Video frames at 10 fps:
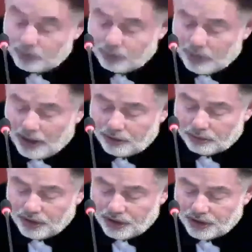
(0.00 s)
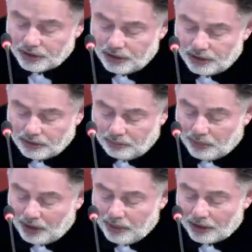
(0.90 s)
my tradition in
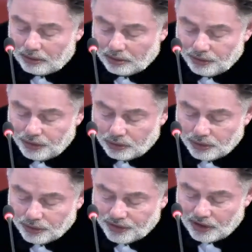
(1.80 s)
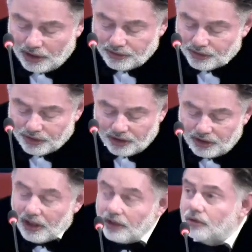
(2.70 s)
my background in social sciences, in
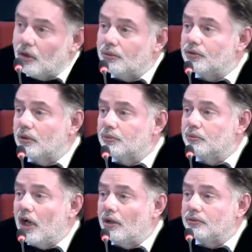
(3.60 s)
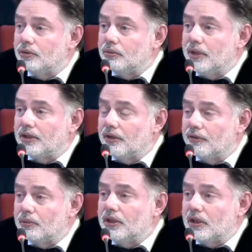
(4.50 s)
the end, it always comes down to making
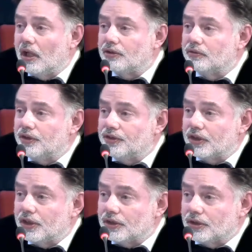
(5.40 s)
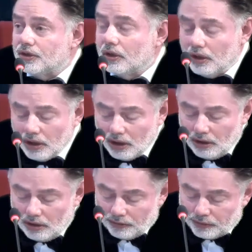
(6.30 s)
three kinds of decisions.
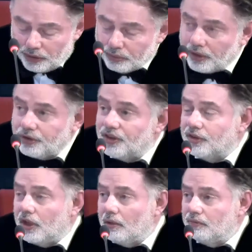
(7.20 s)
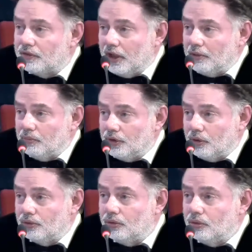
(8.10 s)
The first one is the time frame
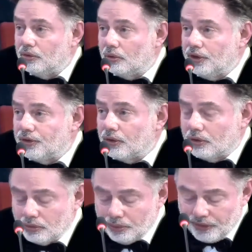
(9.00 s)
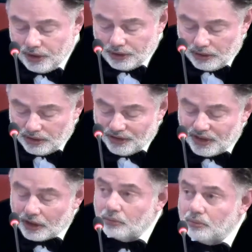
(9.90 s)
you're doing your research within. The
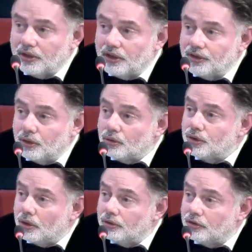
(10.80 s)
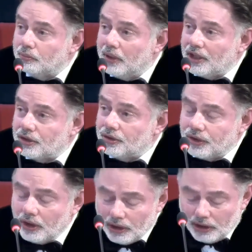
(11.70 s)
second one is your choice of measures.
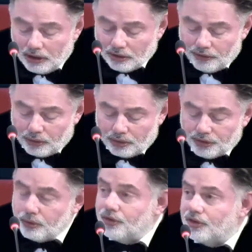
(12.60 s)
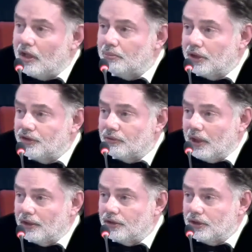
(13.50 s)
The third is your sampling
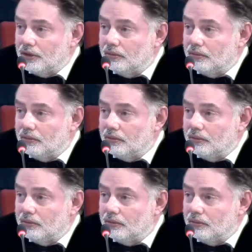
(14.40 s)
strategy,